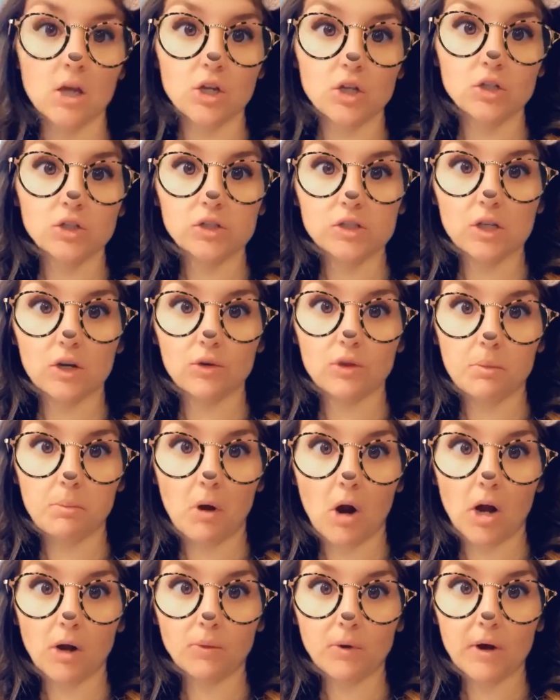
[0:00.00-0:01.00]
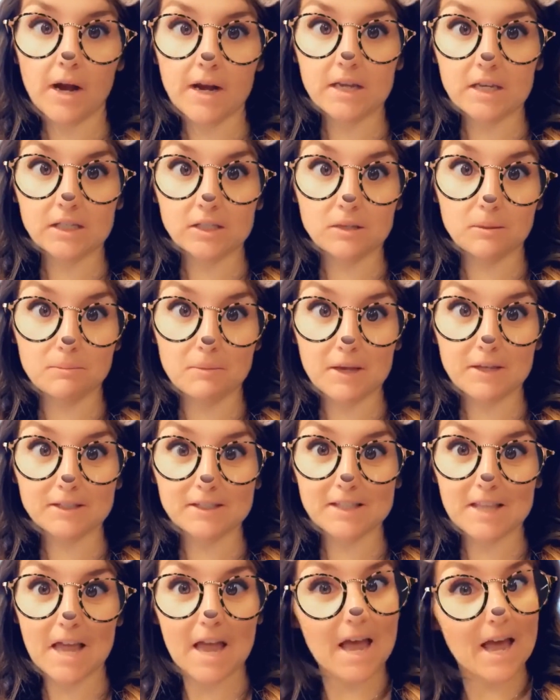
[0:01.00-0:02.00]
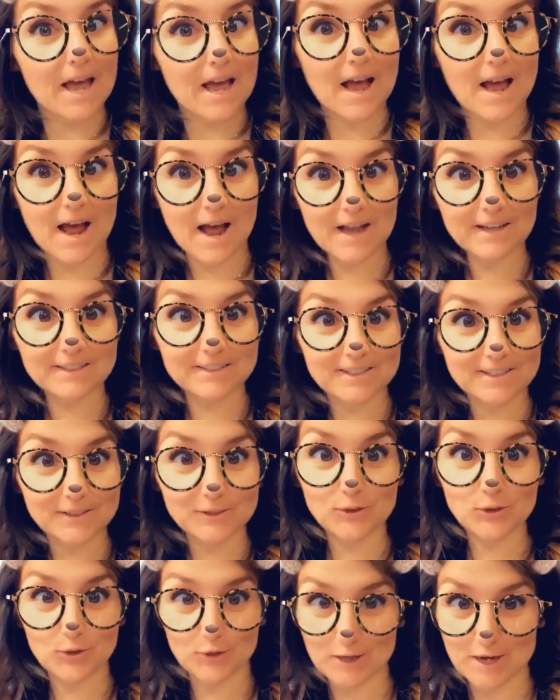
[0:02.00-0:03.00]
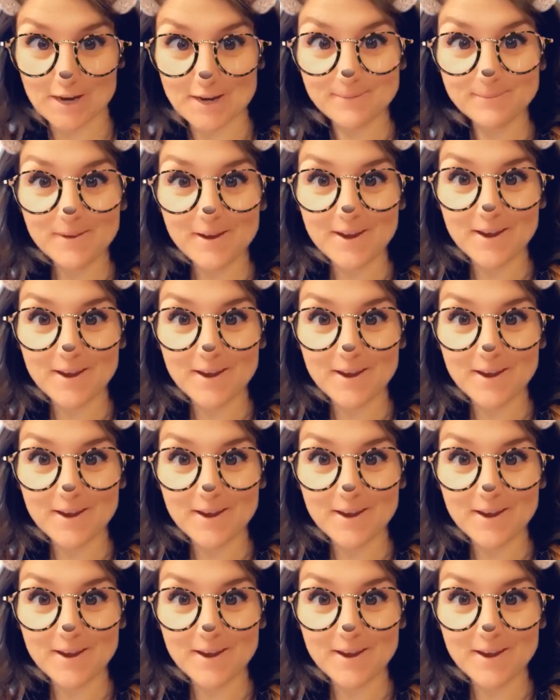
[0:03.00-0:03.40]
So the part where I need to mix the hot cream